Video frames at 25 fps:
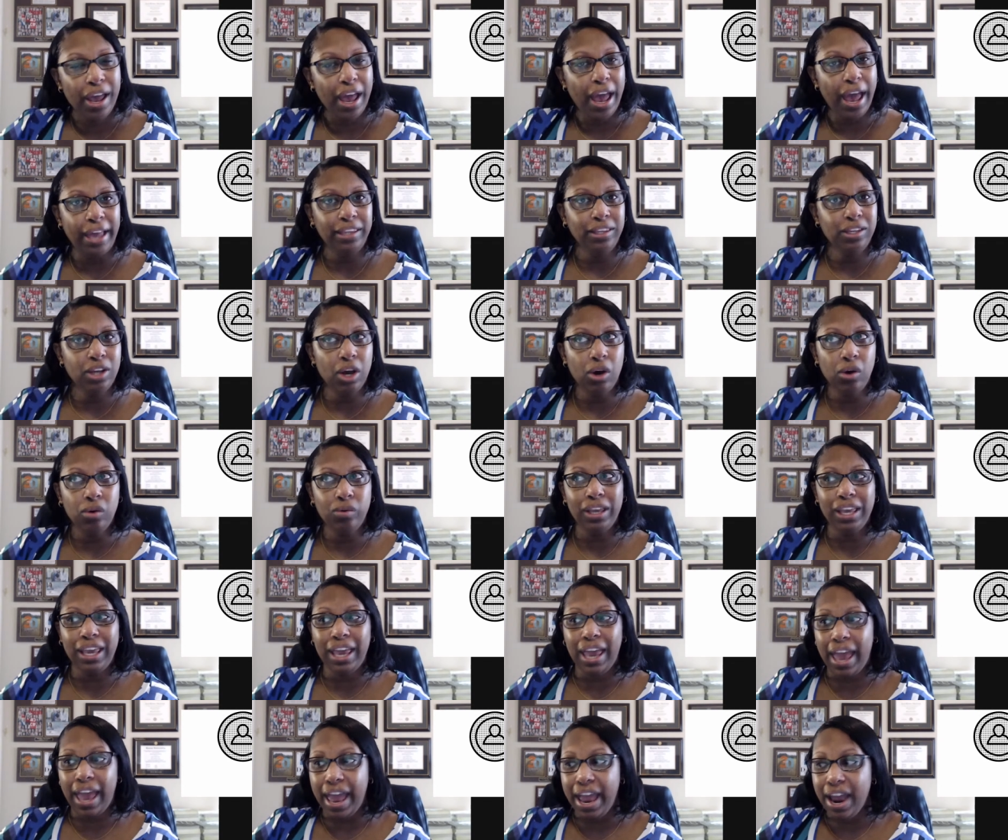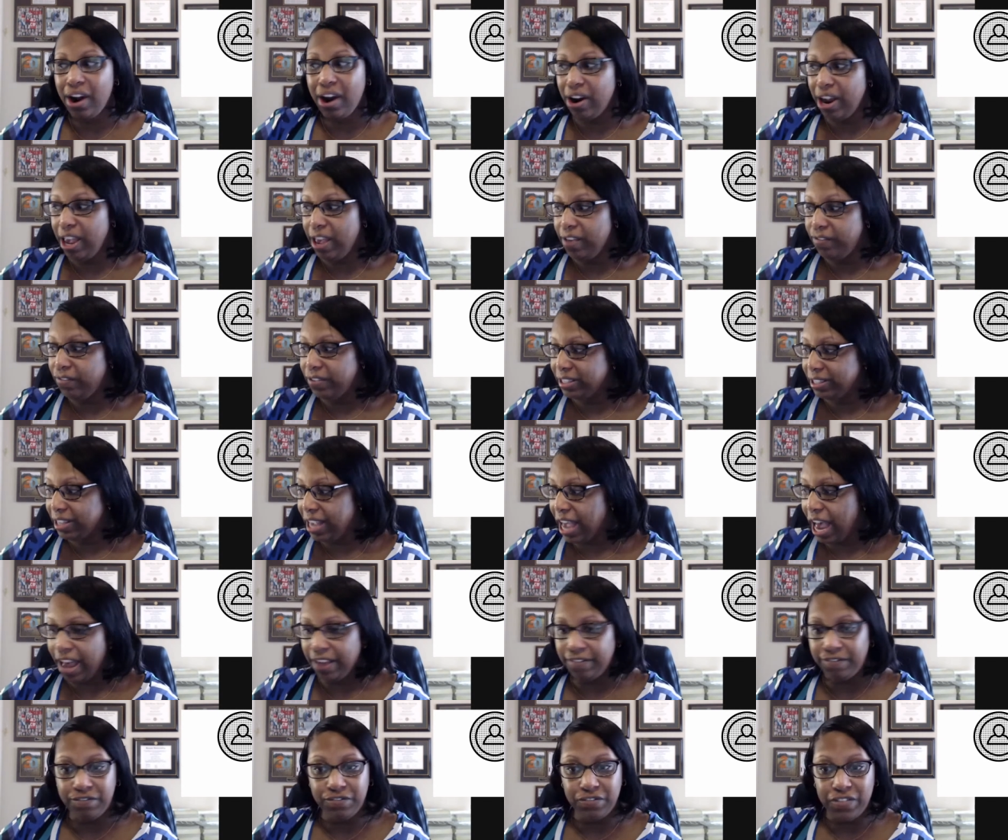And don't care if it's
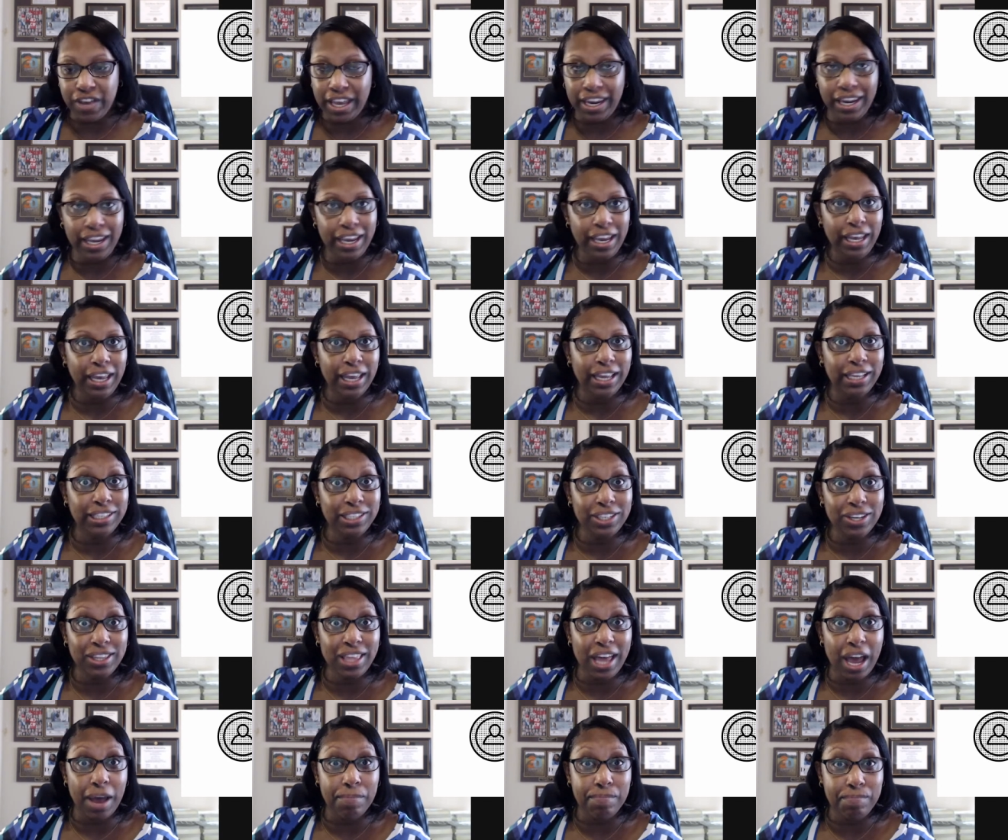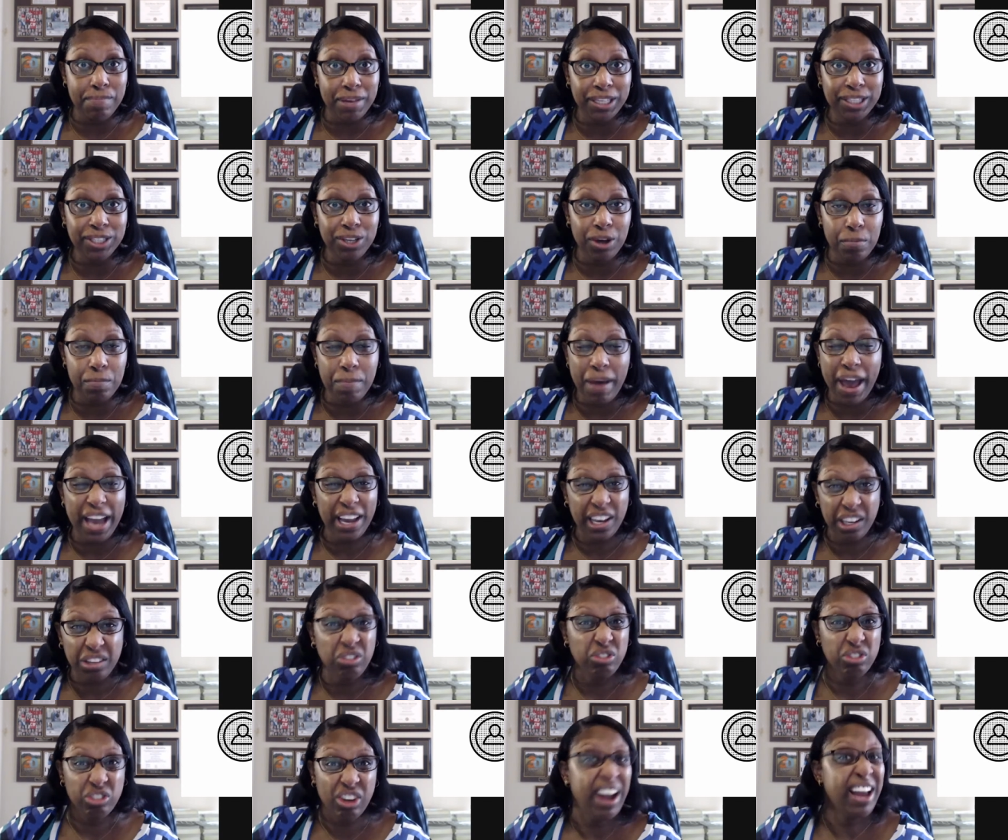not fitting into that mental map,
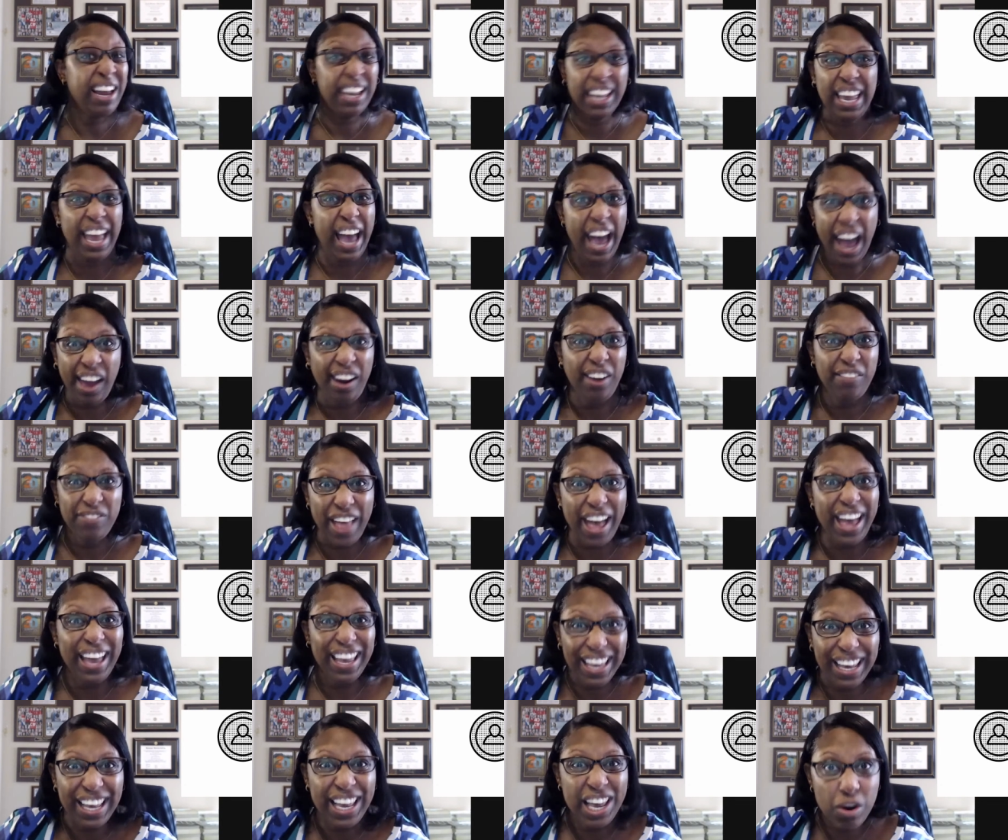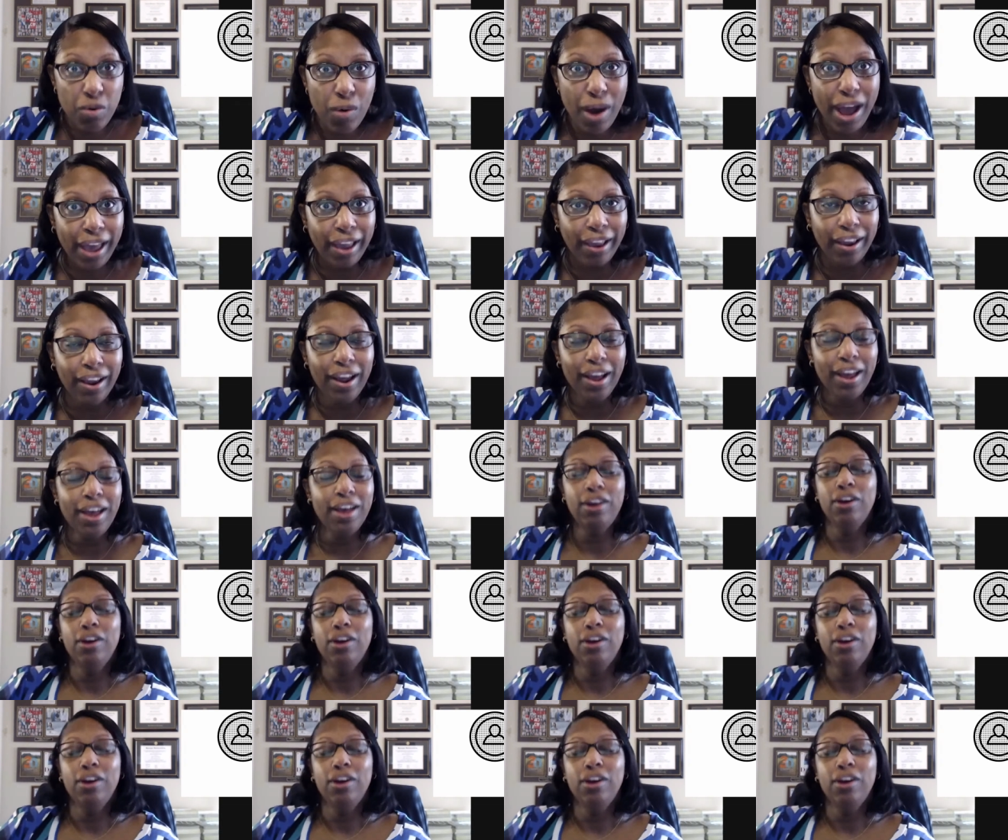because you're trying to get out of that anyway.